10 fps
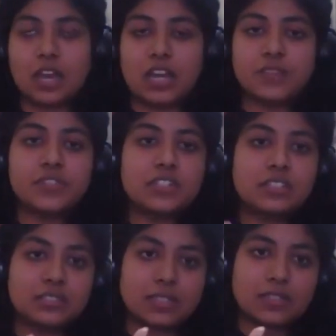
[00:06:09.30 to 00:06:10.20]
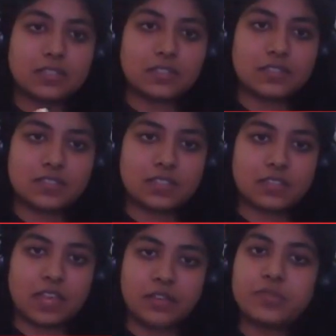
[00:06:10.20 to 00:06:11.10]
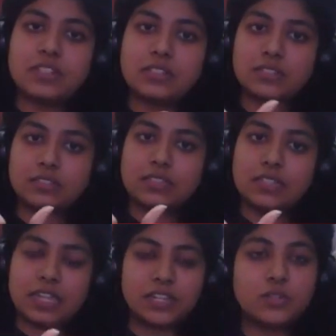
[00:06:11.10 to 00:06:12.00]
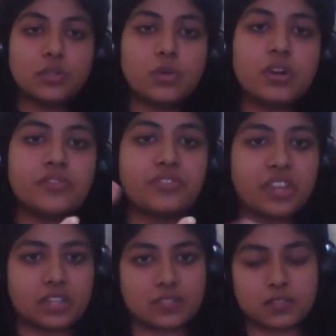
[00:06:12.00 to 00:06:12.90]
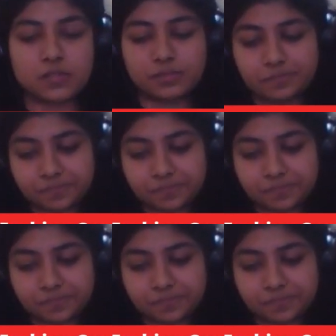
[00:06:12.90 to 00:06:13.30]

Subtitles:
I will I will let you know a phrase.